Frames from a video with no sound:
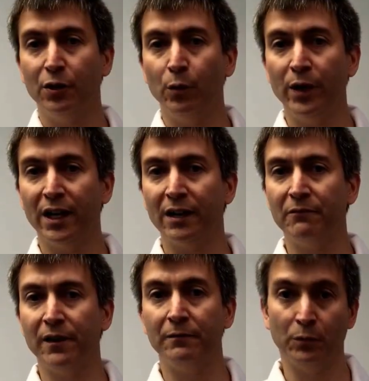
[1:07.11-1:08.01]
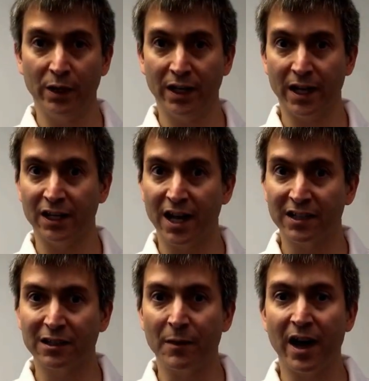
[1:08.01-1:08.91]
we can, we can
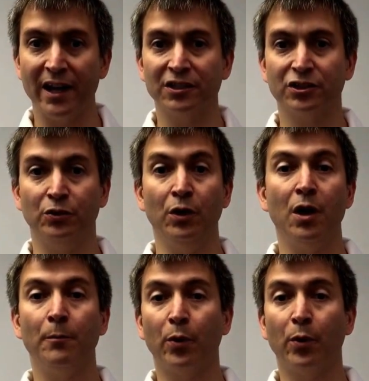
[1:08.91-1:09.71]
customize to